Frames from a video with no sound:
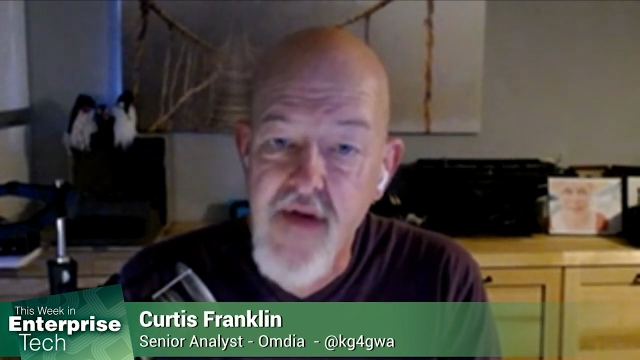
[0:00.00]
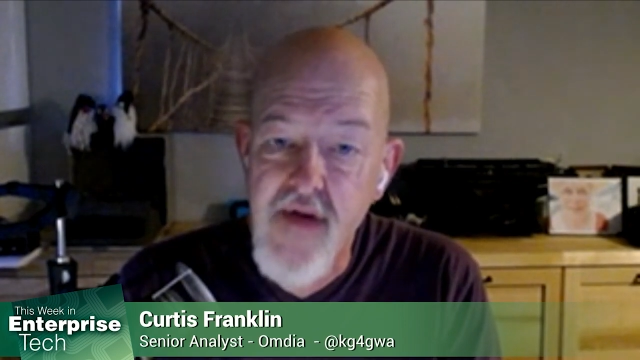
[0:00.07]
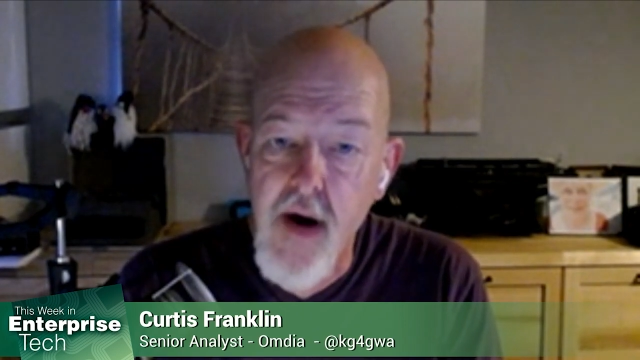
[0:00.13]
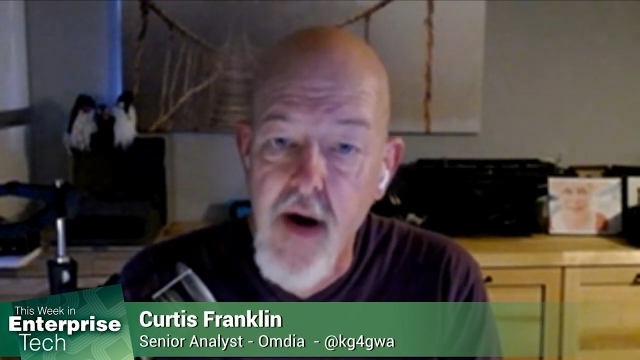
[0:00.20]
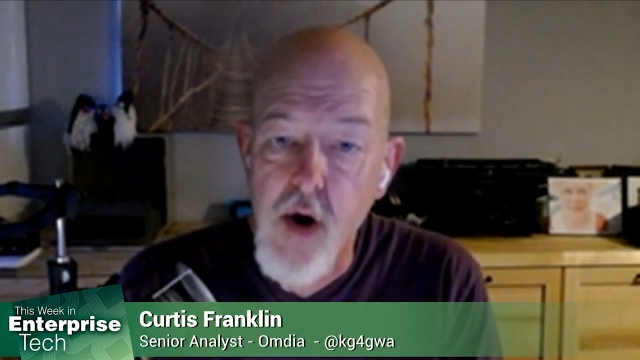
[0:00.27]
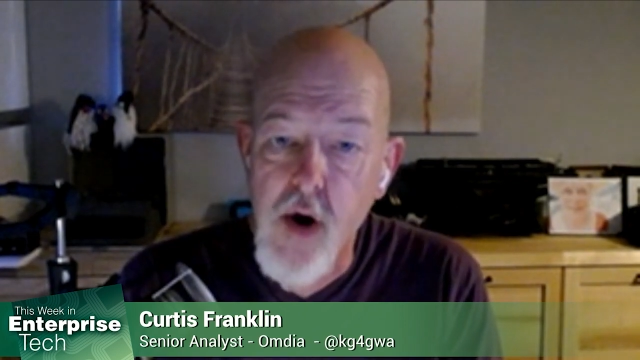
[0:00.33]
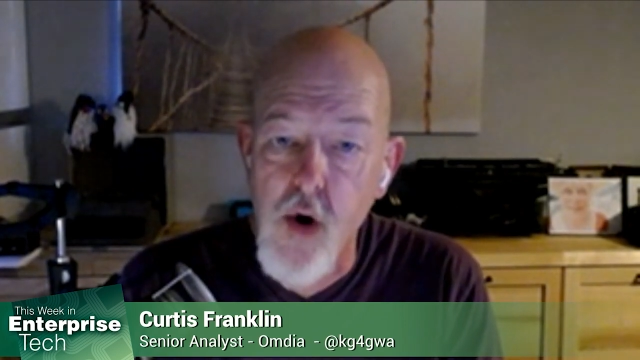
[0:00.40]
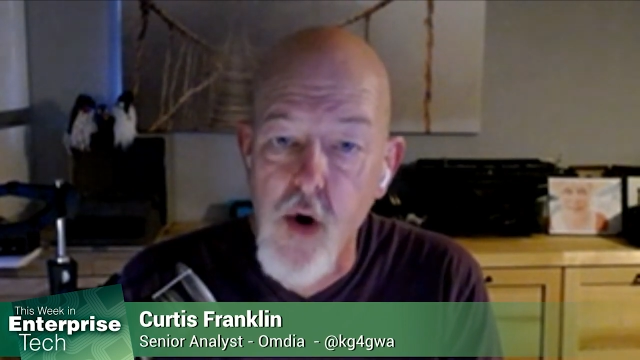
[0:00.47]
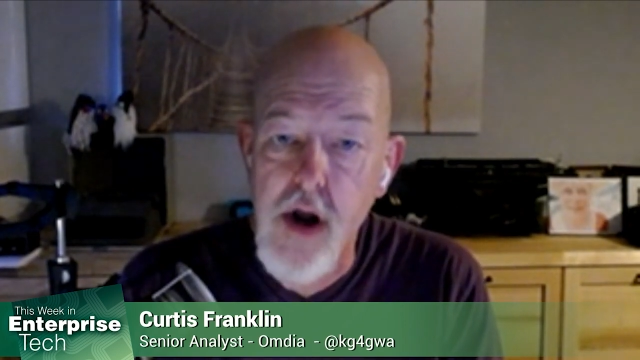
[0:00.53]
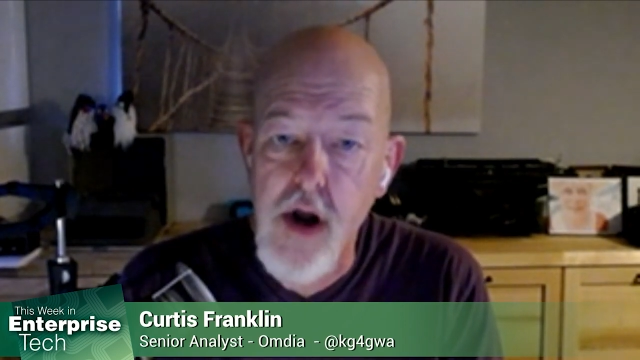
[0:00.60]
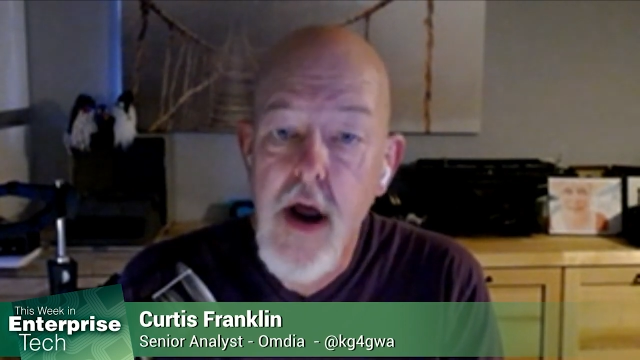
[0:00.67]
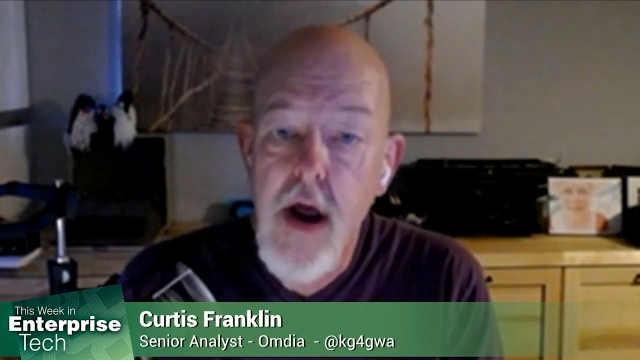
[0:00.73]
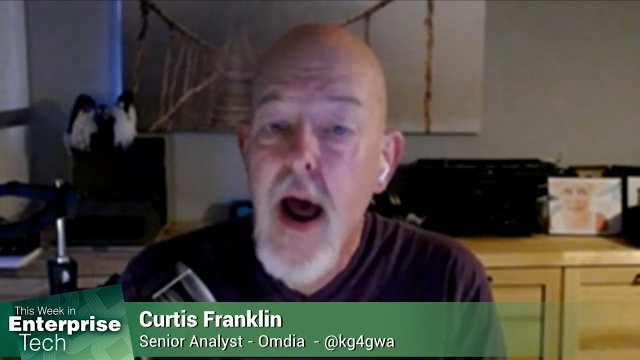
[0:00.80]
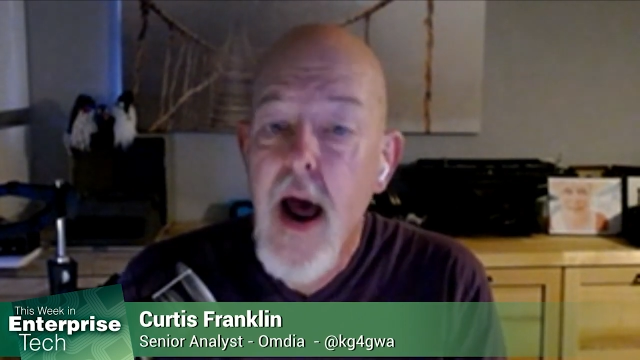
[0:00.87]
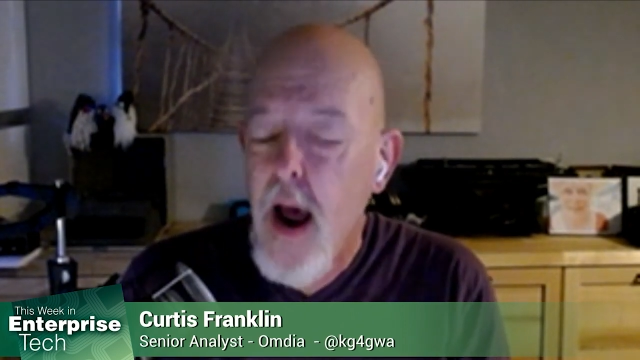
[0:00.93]
good
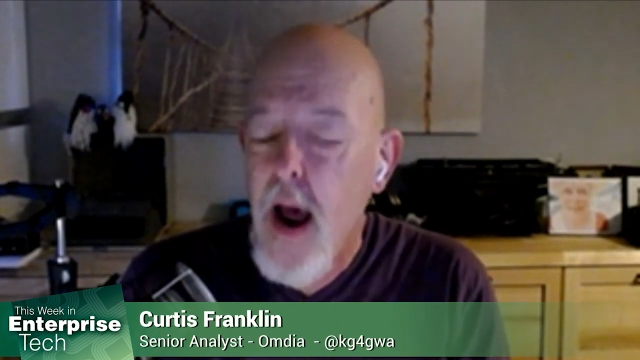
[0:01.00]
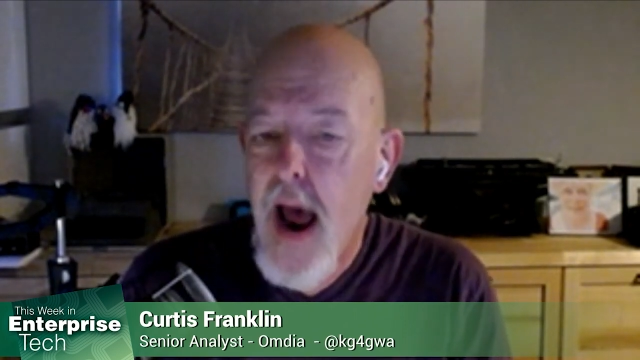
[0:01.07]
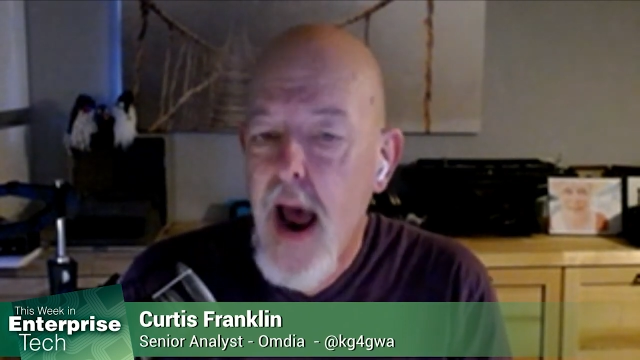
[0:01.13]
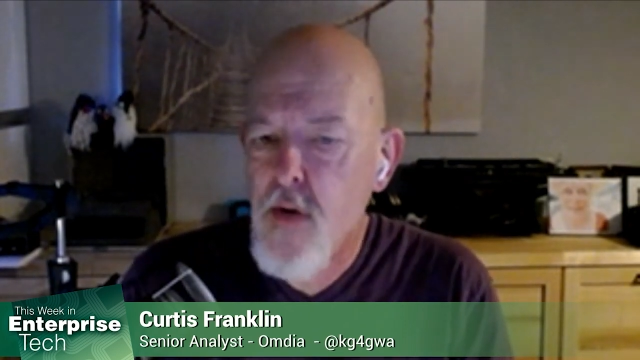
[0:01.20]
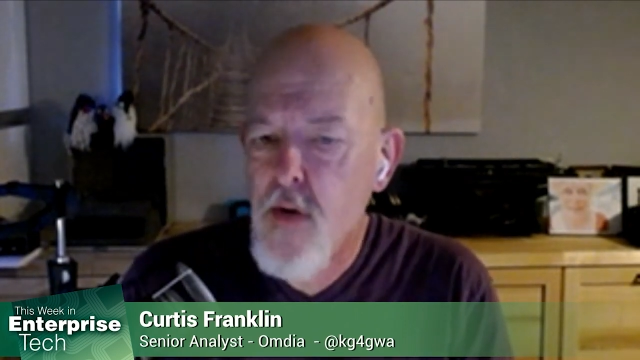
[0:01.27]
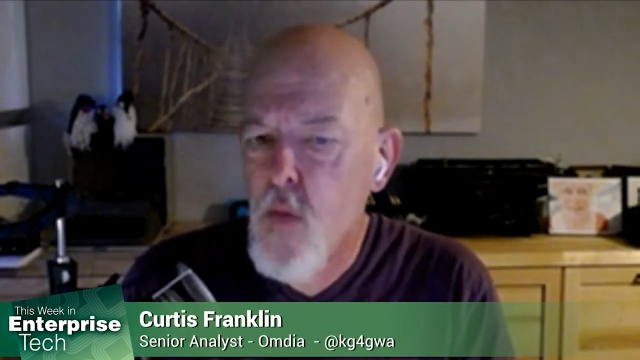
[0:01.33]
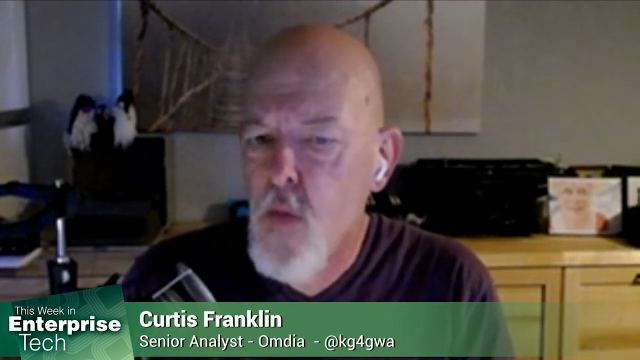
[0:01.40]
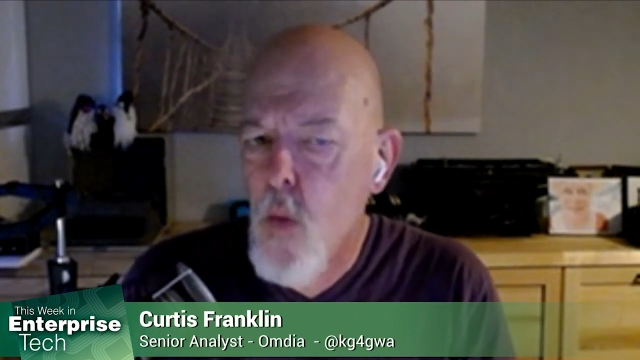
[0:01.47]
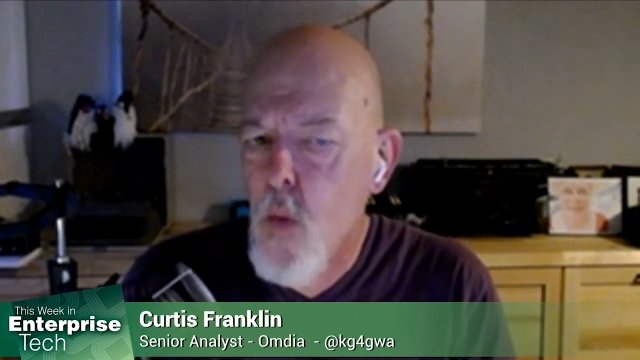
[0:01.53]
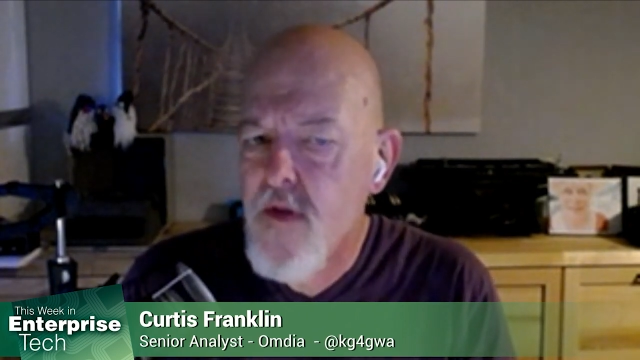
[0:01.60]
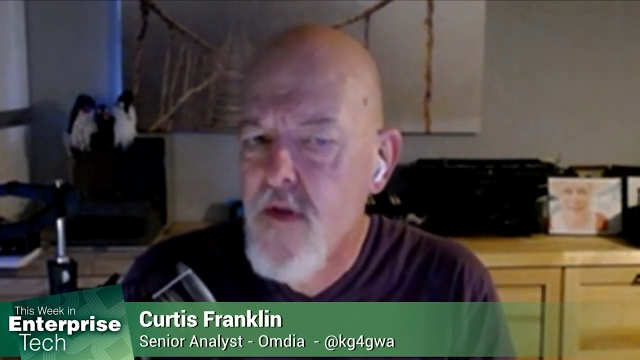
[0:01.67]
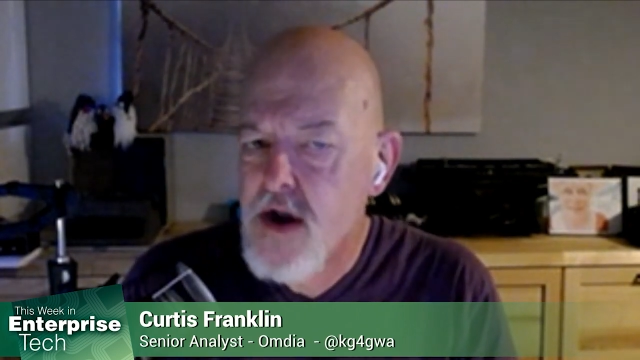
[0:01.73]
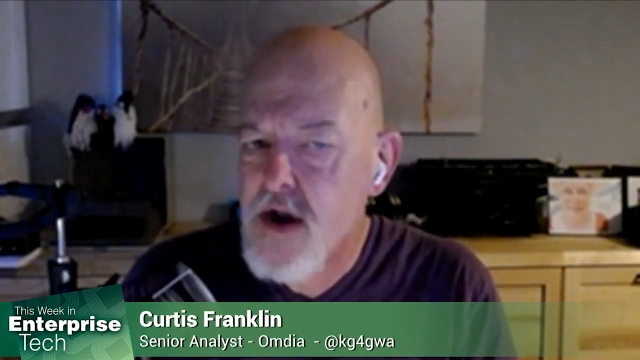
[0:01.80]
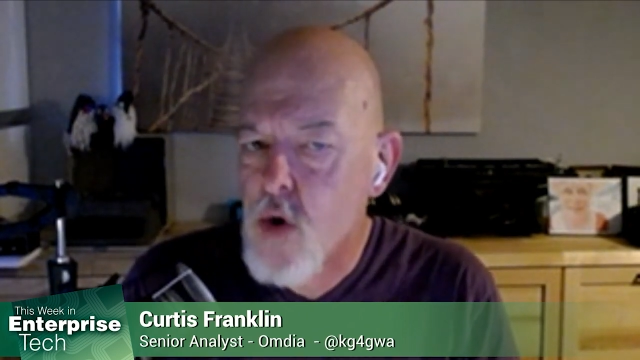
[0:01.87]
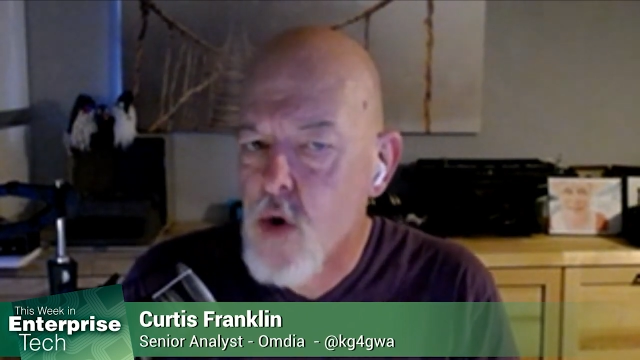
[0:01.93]
and one that's
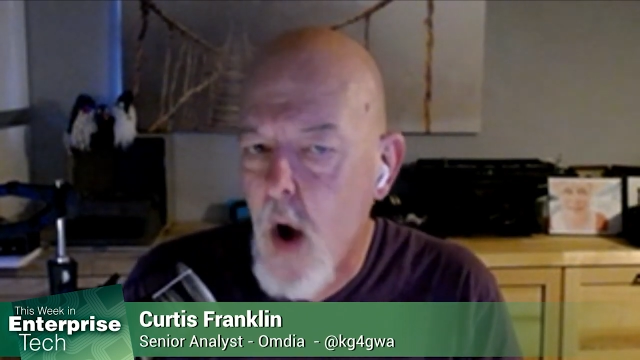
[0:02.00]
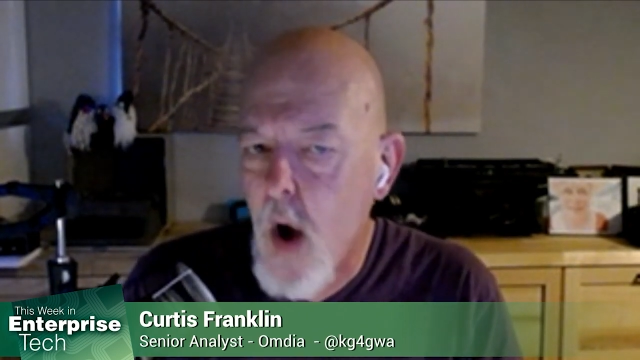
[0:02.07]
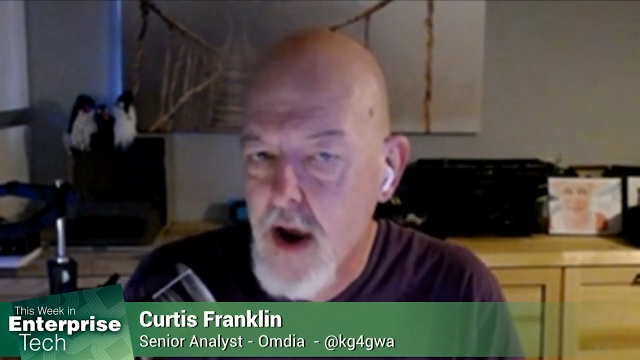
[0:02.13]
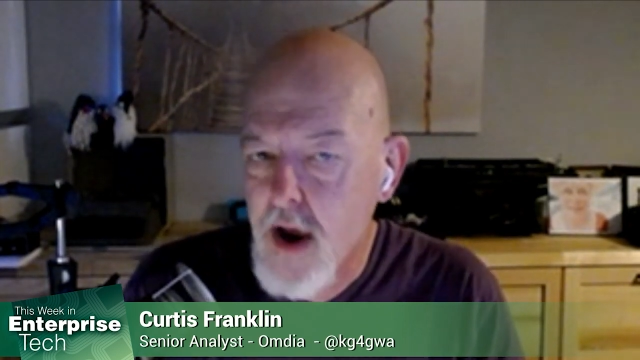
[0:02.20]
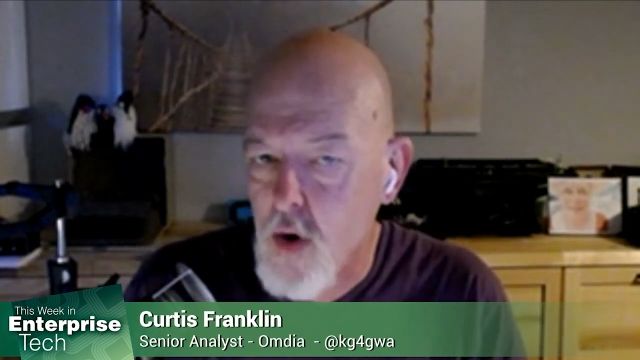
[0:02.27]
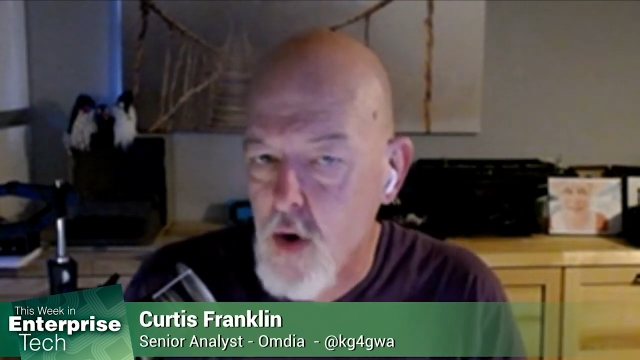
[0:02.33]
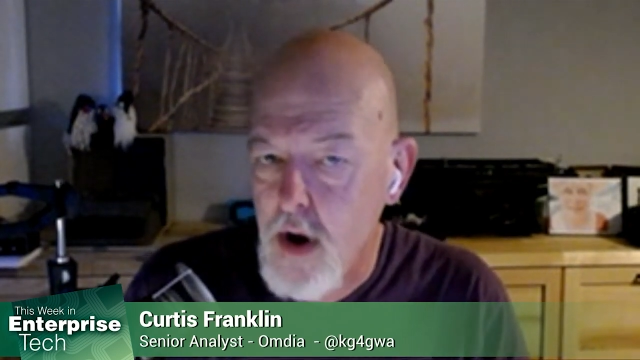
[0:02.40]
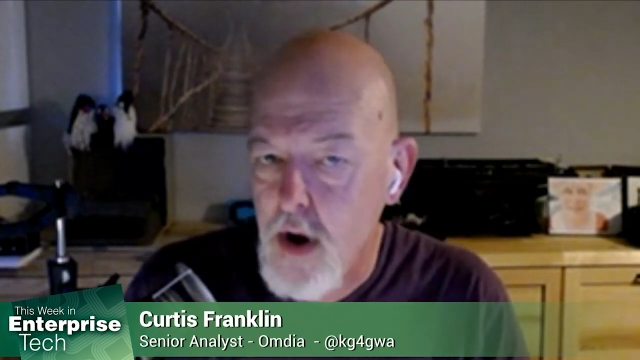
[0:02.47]
quite good.